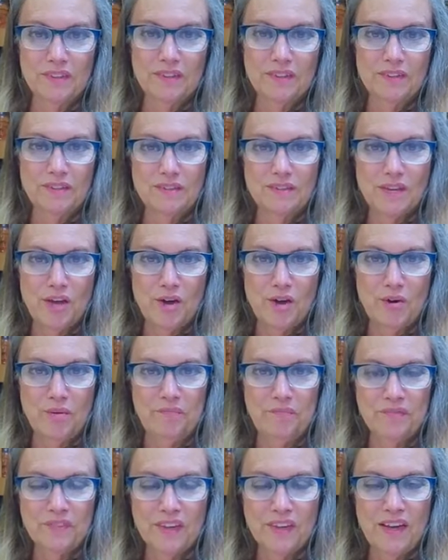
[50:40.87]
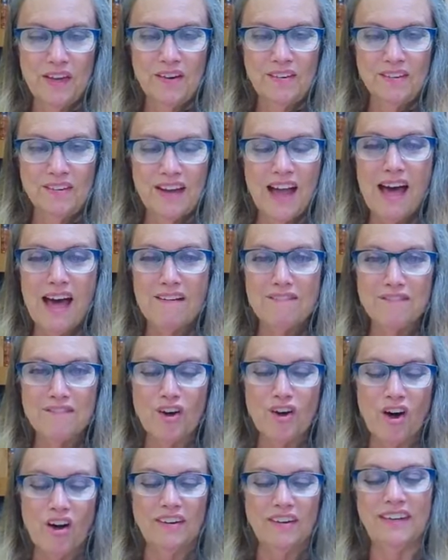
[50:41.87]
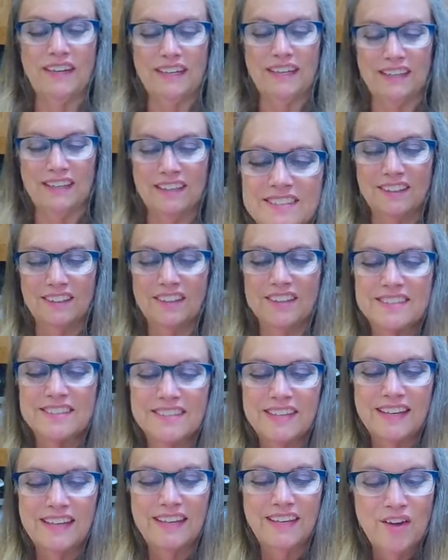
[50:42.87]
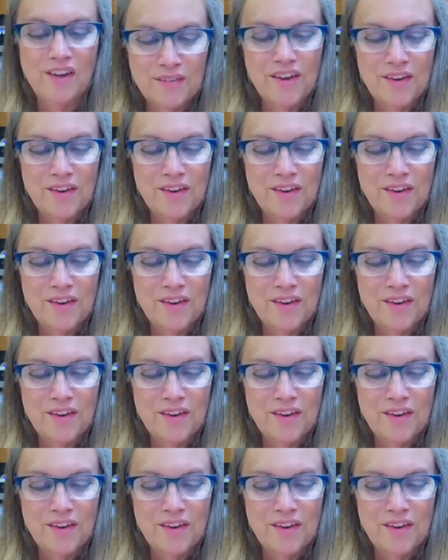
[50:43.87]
So I've gotten in, let's see,